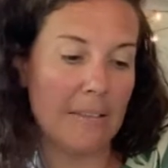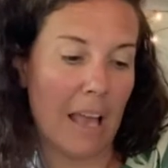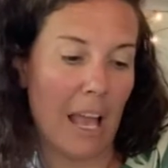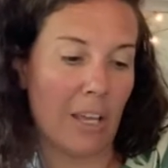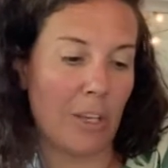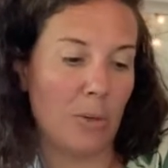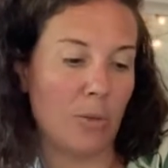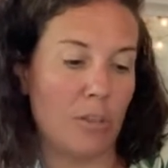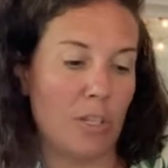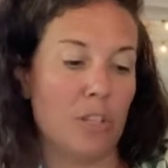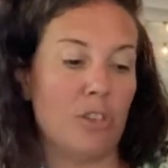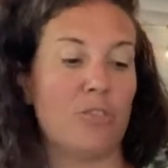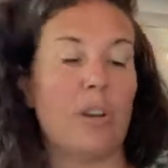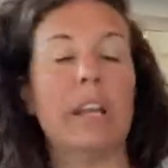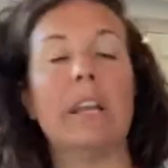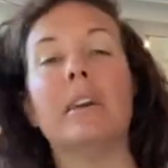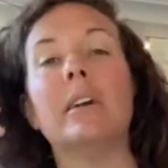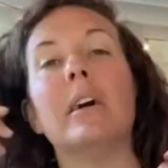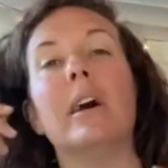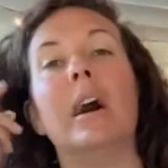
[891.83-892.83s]
I usually
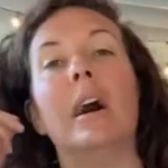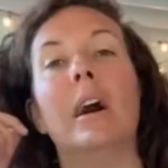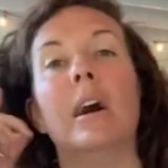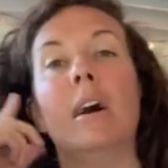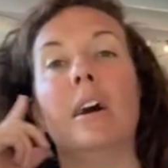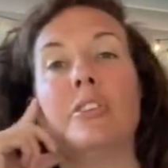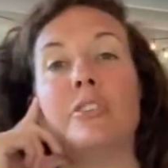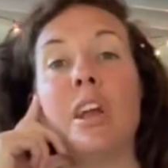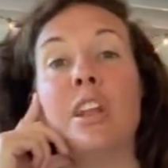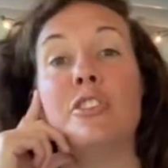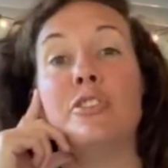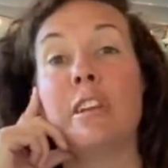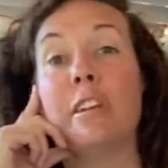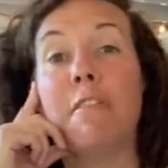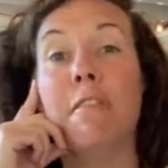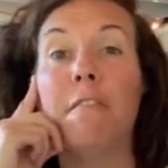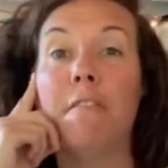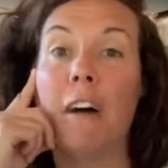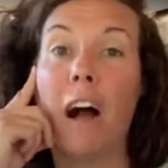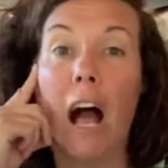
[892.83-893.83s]
drink, try to drink
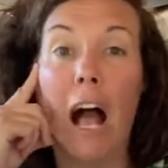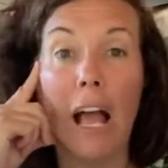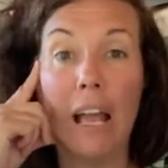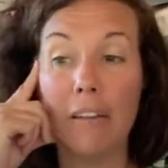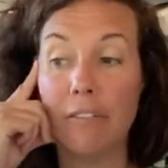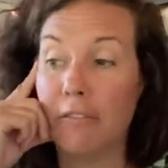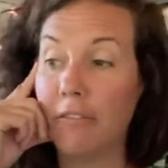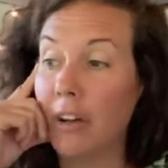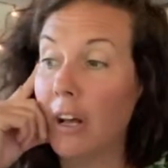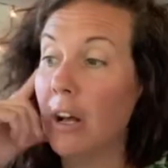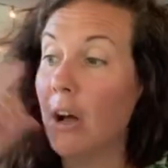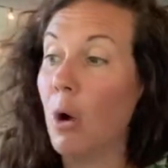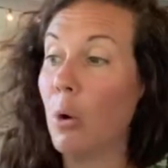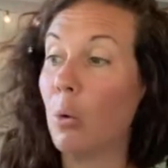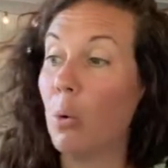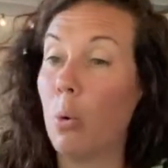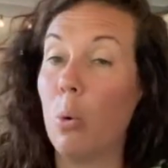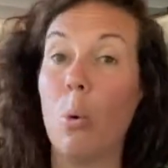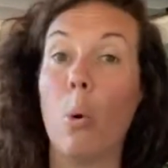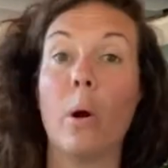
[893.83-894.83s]
5
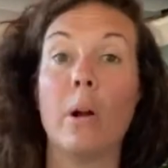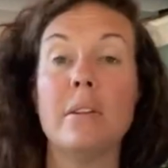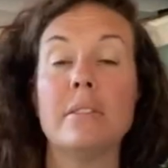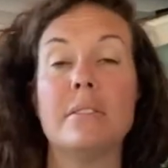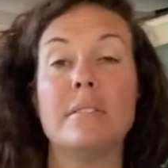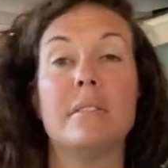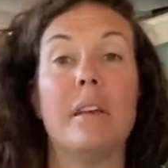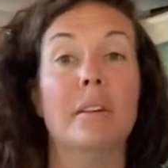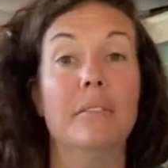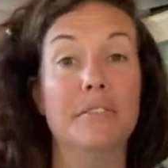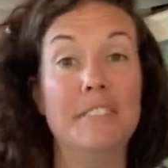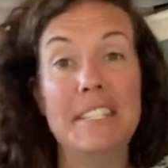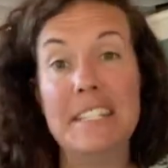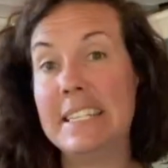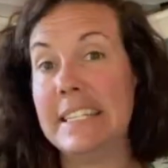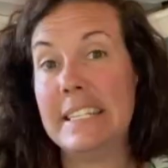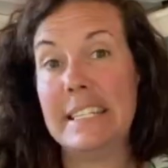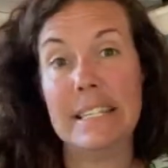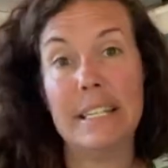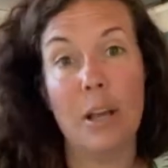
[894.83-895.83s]
quarts of
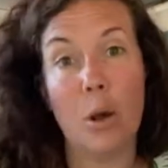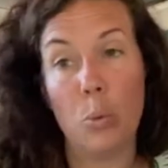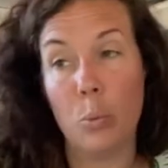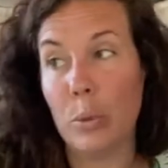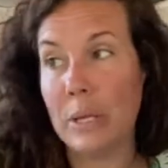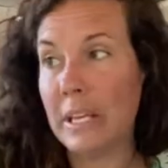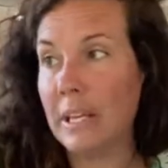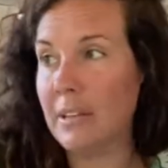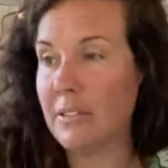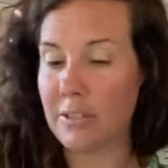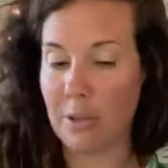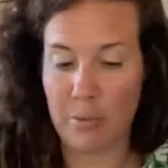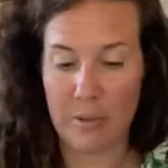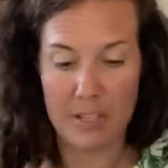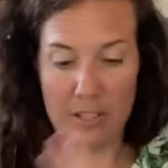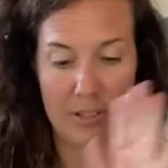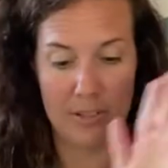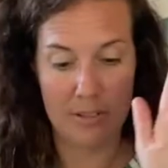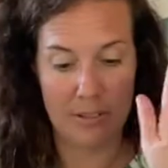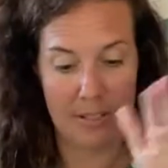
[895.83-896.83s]
tea a week. So
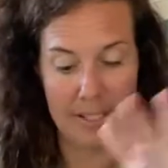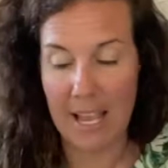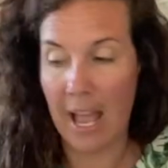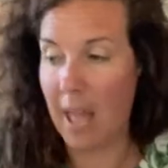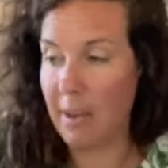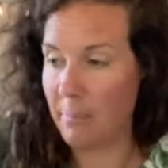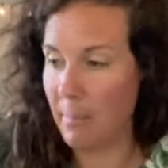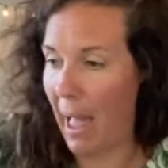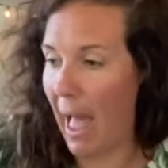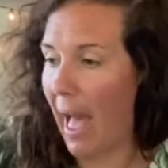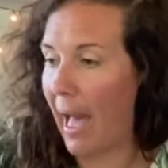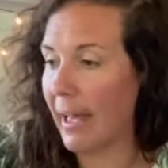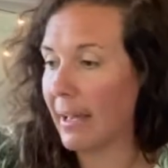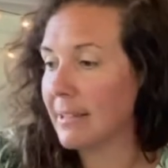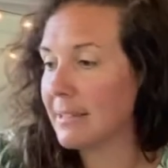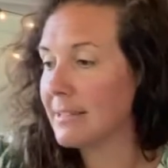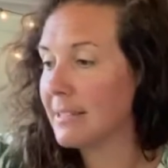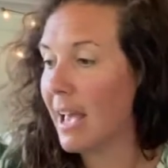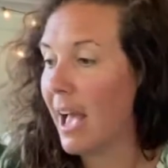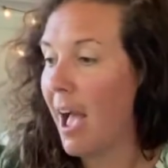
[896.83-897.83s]
this is 10
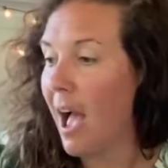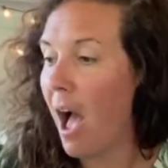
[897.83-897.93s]
bags.